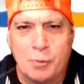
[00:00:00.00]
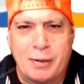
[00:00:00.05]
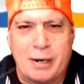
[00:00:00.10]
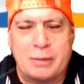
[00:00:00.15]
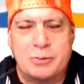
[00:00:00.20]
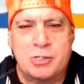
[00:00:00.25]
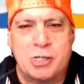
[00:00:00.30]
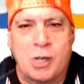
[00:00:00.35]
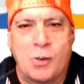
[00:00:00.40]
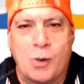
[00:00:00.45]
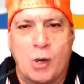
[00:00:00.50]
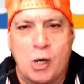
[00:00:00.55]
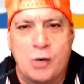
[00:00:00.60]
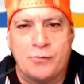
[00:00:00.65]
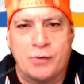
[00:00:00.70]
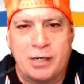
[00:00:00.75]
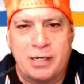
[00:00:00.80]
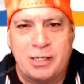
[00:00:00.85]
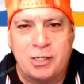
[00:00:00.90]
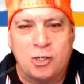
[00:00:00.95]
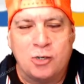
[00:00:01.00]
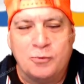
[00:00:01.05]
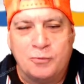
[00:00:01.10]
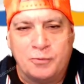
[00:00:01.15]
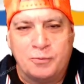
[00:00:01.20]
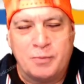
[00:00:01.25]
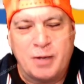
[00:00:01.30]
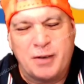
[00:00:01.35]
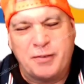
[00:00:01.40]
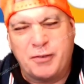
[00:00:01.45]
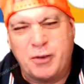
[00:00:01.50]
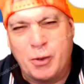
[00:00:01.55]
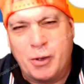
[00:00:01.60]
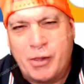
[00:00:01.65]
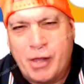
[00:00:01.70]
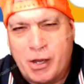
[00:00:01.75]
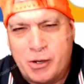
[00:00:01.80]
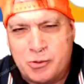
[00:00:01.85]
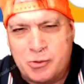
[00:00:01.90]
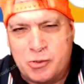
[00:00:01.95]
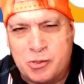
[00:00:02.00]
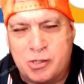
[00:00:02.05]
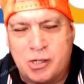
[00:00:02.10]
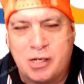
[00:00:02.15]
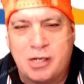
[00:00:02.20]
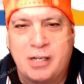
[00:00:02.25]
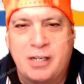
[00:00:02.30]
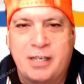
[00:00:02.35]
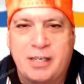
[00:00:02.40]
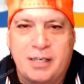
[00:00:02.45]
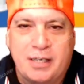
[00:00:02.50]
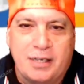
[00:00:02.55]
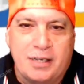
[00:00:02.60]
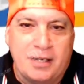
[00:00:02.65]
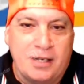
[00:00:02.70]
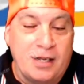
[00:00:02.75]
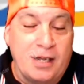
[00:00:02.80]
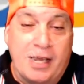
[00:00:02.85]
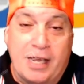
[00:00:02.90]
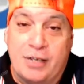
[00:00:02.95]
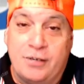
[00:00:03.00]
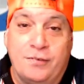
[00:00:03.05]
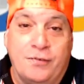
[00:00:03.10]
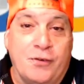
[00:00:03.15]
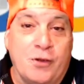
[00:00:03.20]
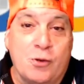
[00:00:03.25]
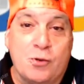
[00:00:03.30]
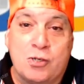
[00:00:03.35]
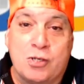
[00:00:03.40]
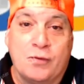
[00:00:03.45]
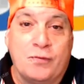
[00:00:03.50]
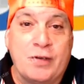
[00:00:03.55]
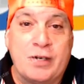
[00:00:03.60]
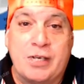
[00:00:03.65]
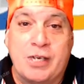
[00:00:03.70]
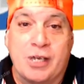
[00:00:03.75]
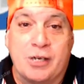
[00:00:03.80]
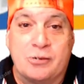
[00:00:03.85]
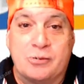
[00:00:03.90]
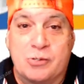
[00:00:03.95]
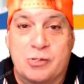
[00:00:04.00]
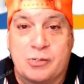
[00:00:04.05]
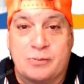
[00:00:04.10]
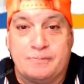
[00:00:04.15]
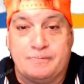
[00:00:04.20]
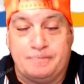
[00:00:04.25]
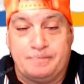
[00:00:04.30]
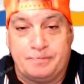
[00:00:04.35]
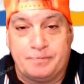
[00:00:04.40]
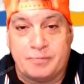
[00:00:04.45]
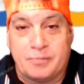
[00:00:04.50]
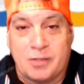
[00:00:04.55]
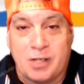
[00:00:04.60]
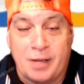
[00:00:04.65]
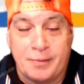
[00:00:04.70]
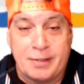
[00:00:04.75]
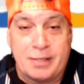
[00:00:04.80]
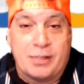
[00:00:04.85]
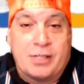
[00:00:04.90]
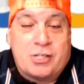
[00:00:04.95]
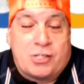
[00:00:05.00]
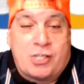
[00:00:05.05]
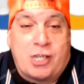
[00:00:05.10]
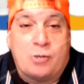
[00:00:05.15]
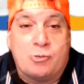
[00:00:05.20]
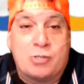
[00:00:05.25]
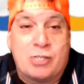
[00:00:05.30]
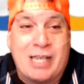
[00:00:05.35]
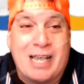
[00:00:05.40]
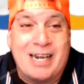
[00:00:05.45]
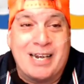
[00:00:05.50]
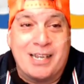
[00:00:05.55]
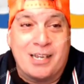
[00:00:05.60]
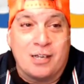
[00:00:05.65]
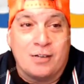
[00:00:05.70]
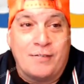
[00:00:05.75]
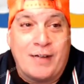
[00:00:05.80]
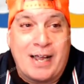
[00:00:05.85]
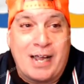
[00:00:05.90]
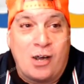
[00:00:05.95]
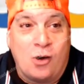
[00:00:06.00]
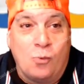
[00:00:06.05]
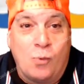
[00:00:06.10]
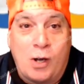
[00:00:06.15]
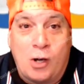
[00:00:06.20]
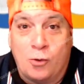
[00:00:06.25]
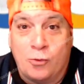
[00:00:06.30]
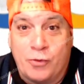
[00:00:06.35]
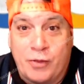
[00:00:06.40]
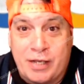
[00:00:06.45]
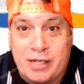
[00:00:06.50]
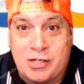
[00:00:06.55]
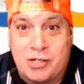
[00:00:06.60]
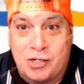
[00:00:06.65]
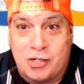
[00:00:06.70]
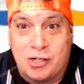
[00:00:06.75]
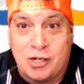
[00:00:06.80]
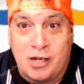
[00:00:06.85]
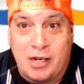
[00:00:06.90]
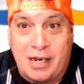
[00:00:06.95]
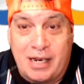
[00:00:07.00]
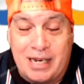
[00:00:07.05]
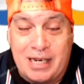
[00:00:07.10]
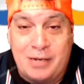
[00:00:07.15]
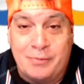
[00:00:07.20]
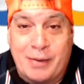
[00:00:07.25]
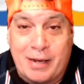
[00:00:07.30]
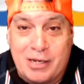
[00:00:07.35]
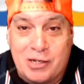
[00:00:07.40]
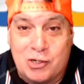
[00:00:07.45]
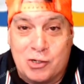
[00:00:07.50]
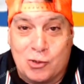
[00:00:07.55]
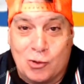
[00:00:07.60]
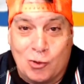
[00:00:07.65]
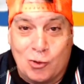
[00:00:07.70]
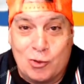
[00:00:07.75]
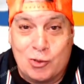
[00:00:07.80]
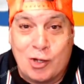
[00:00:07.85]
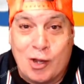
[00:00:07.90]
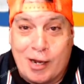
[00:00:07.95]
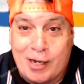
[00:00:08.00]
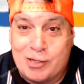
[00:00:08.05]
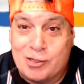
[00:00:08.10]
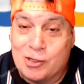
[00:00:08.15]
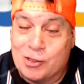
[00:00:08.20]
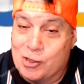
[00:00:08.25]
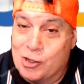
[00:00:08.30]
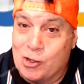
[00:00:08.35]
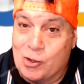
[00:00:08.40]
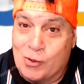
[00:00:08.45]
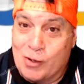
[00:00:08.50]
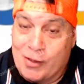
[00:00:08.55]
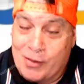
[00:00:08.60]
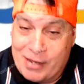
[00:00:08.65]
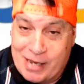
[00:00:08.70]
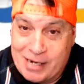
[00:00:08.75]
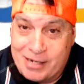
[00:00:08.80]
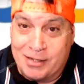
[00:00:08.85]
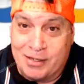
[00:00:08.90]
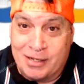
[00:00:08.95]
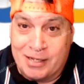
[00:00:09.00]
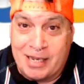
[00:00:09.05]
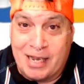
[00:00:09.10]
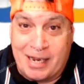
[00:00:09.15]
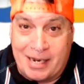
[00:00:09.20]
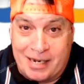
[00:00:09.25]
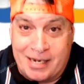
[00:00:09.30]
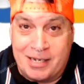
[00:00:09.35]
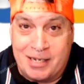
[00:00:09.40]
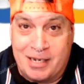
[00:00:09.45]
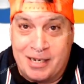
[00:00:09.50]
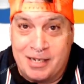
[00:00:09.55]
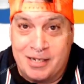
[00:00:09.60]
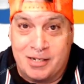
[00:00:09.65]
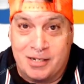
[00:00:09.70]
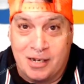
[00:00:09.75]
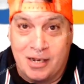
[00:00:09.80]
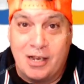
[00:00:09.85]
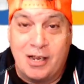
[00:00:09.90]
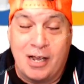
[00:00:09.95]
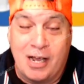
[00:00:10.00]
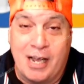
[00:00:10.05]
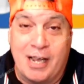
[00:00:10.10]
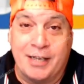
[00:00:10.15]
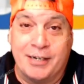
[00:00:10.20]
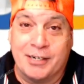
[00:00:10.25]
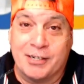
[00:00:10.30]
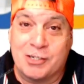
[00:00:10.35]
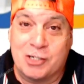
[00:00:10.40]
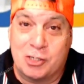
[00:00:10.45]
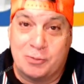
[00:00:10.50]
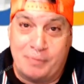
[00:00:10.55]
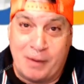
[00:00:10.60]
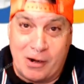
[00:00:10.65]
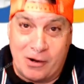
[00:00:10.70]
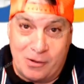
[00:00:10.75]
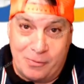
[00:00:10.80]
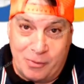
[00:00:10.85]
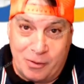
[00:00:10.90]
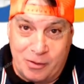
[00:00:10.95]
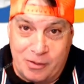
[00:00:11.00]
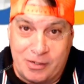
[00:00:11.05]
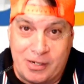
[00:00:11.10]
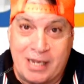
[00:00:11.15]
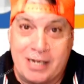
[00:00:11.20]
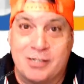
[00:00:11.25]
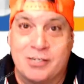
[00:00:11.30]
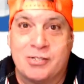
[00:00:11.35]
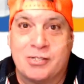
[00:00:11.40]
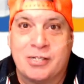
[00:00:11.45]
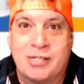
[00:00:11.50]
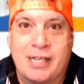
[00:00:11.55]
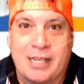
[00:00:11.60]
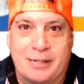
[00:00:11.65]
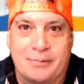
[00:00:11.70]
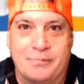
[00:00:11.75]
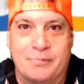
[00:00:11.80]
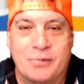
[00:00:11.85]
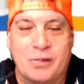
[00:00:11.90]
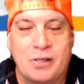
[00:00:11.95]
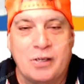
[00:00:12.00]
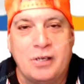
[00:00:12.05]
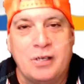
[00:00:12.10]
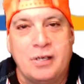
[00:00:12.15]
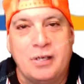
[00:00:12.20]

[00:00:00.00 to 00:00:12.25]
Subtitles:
We'll perhaps go over a few of those in future videos. I mean, there's no telling of how well this eBay store is going to do at the end of the day. It is an experiment, hence the name.